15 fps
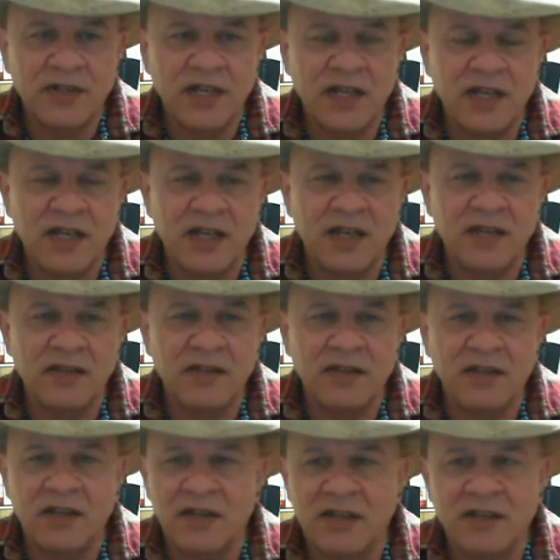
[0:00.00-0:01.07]
in
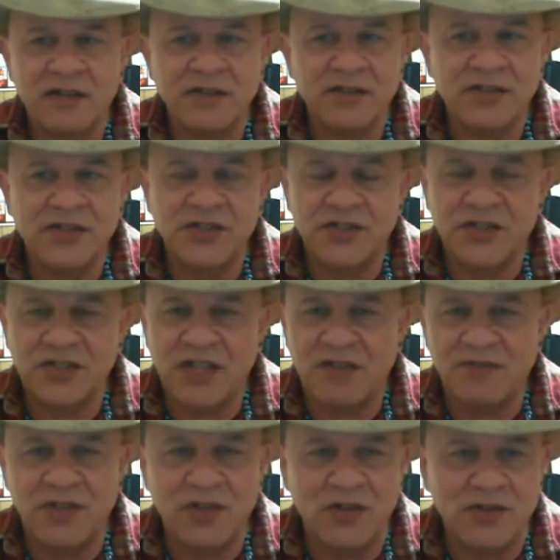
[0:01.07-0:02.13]
the
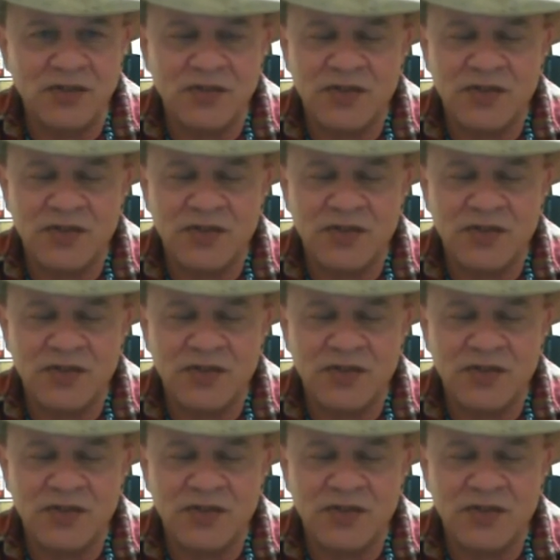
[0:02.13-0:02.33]
seven years